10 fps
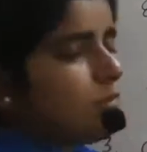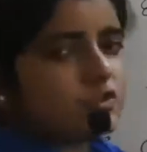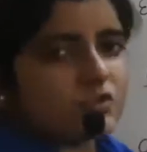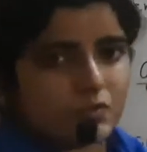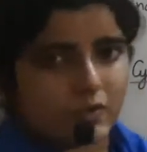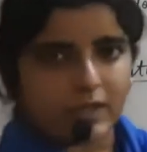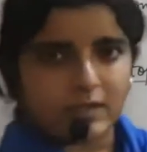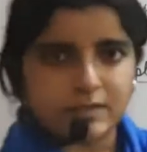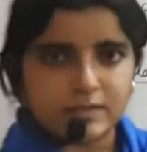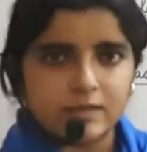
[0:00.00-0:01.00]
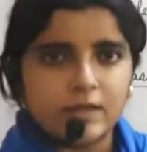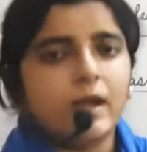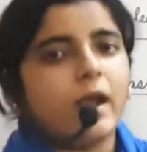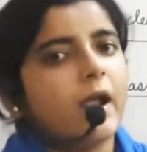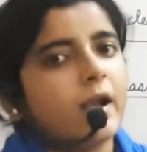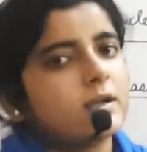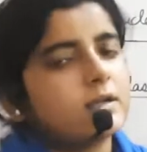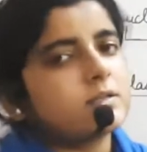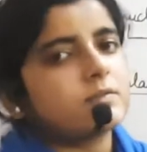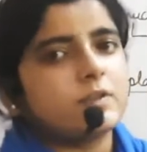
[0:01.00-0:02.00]
shrinks
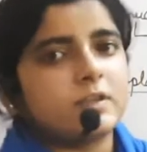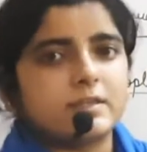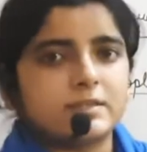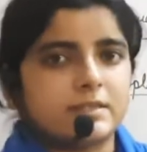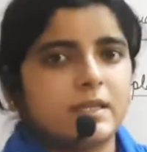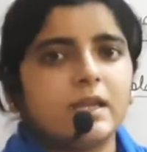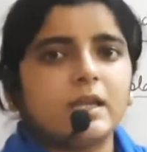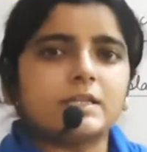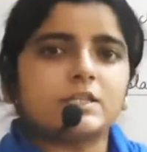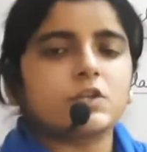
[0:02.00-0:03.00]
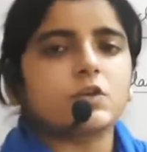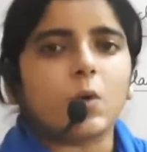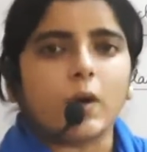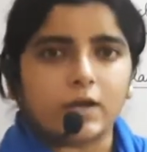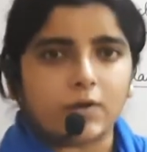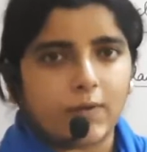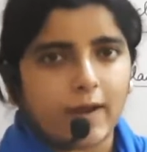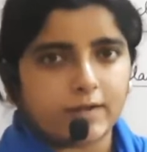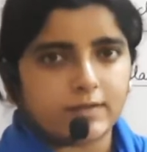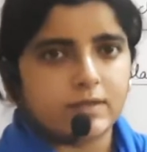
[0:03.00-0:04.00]
and we can say it
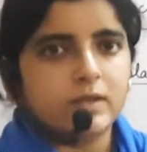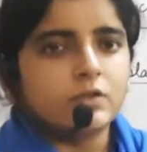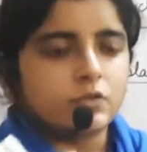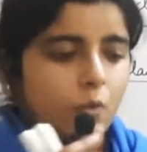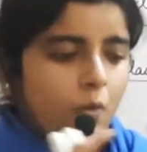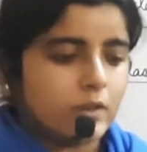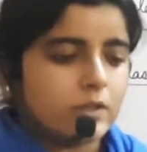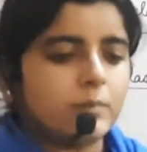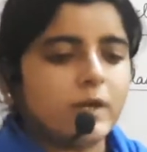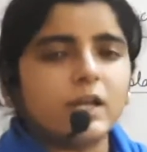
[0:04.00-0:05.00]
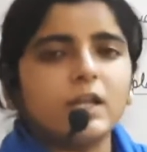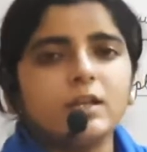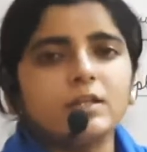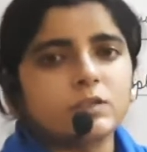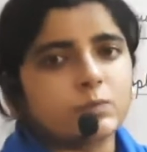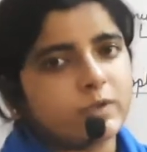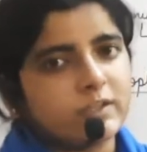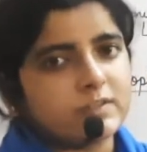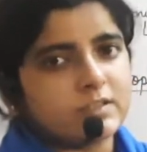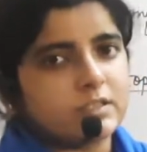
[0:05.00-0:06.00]
contracts. So all the materials
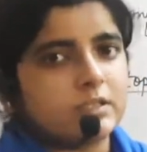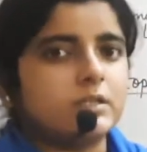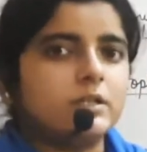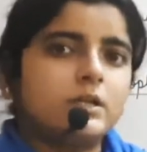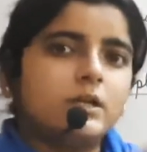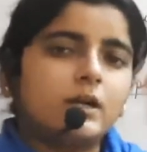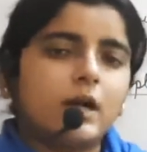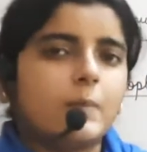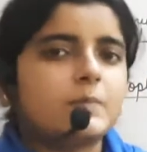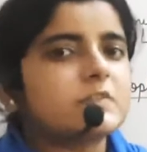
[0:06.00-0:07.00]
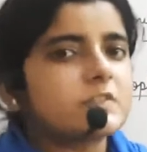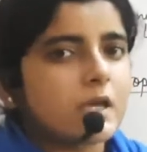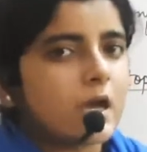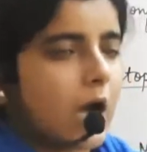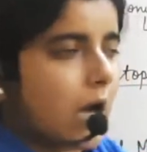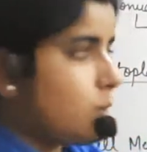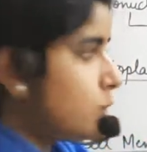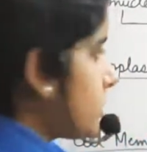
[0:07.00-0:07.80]
present there comes out.